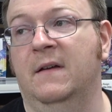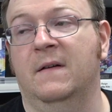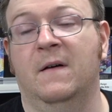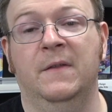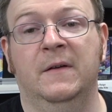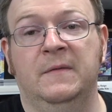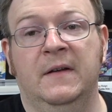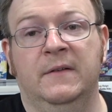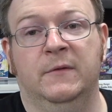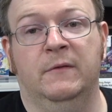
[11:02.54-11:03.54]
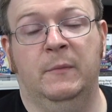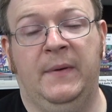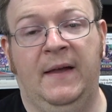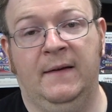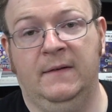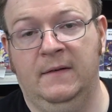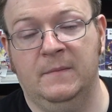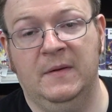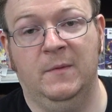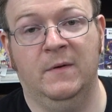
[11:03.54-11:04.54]
All their events were packed,
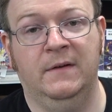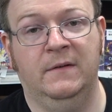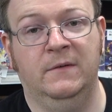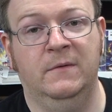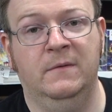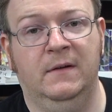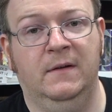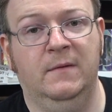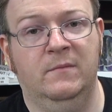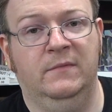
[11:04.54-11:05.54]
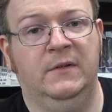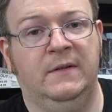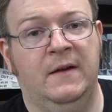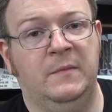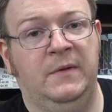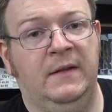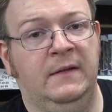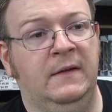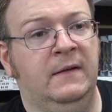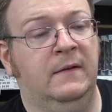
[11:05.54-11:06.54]
and people wanting to sit down and play
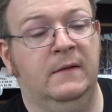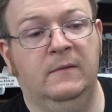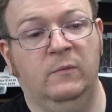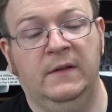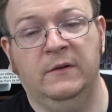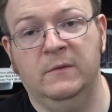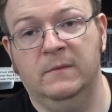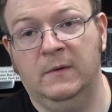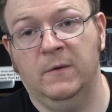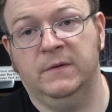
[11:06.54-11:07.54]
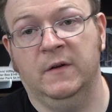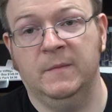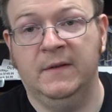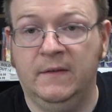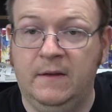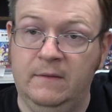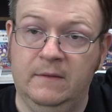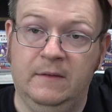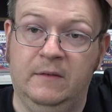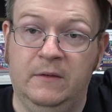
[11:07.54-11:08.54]
again. And when they do host tournaments,
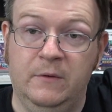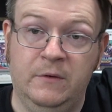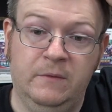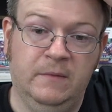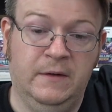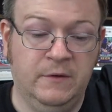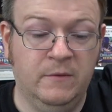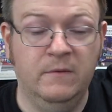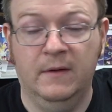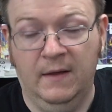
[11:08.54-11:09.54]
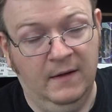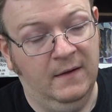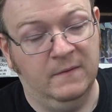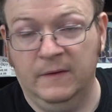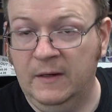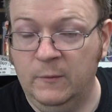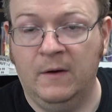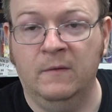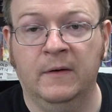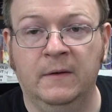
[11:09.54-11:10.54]
they do very
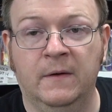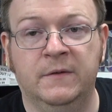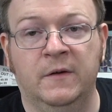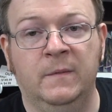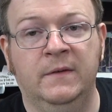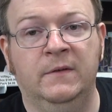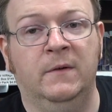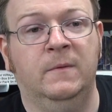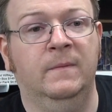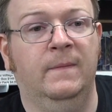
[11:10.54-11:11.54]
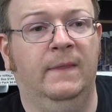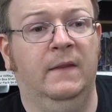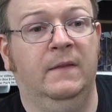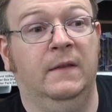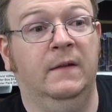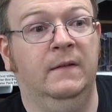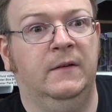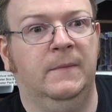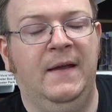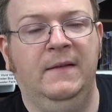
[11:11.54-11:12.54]
well, very large tournaments. So the
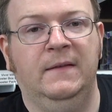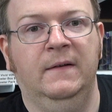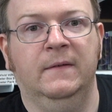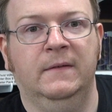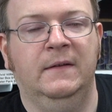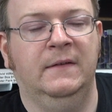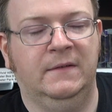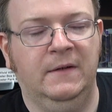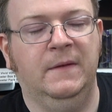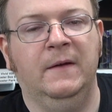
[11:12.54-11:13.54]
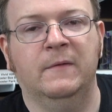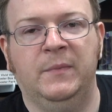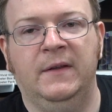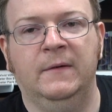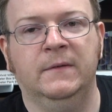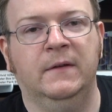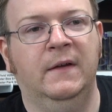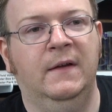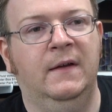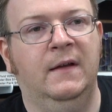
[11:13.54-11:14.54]
demand there is still there with players,
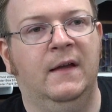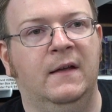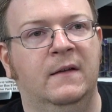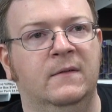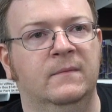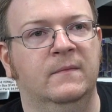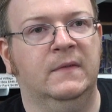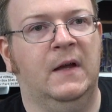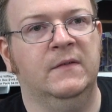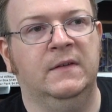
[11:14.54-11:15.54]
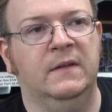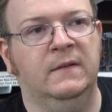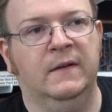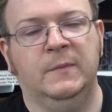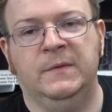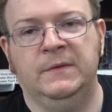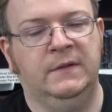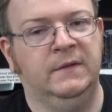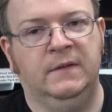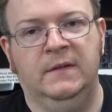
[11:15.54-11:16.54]
and obviously collectibles
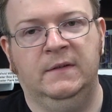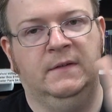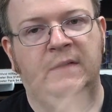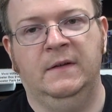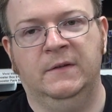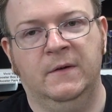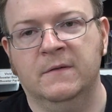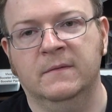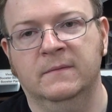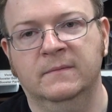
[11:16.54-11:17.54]
is in its own